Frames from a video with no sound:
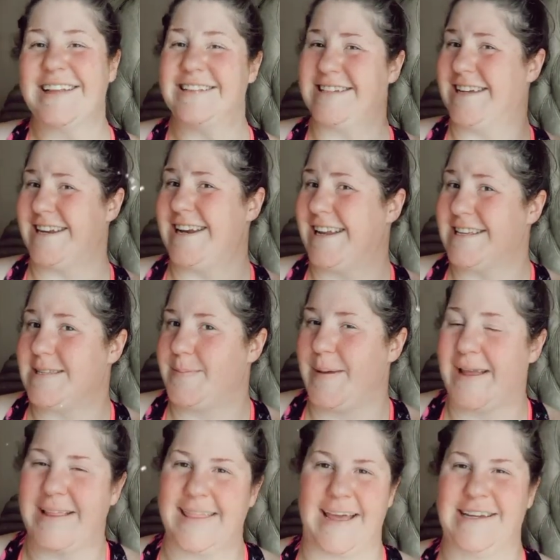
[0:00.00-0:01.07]
didn't
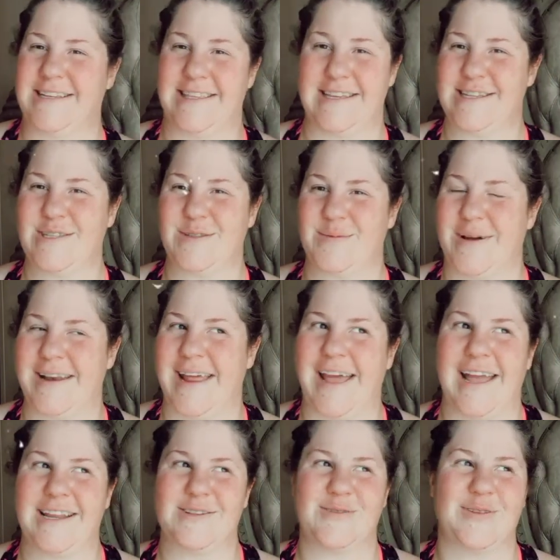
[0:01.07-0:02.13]
expect that this one
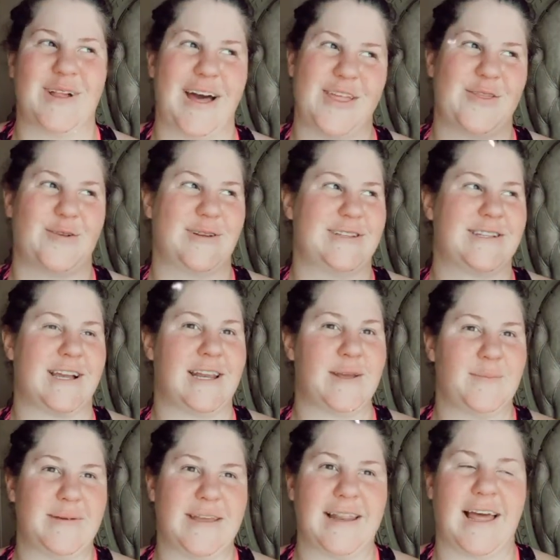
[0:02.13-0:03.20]
at all. I thought it's gonna
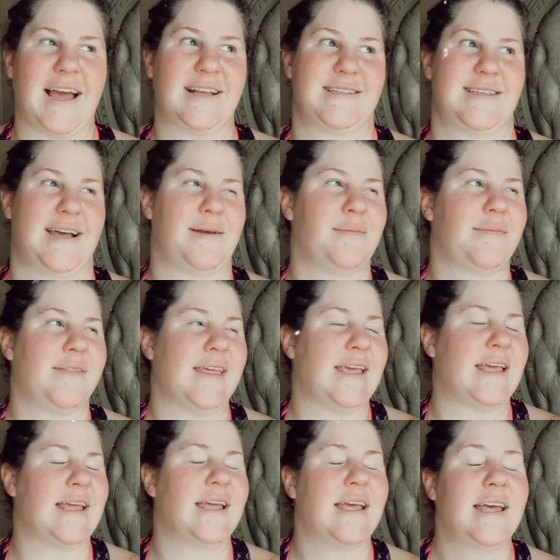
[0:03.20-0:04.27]
be like
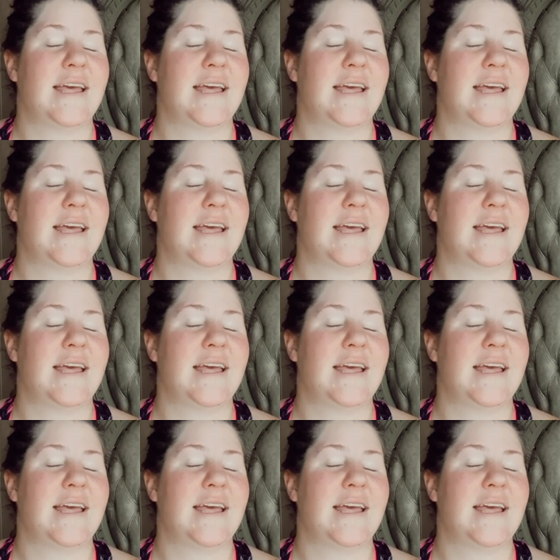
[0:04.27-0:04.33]
something,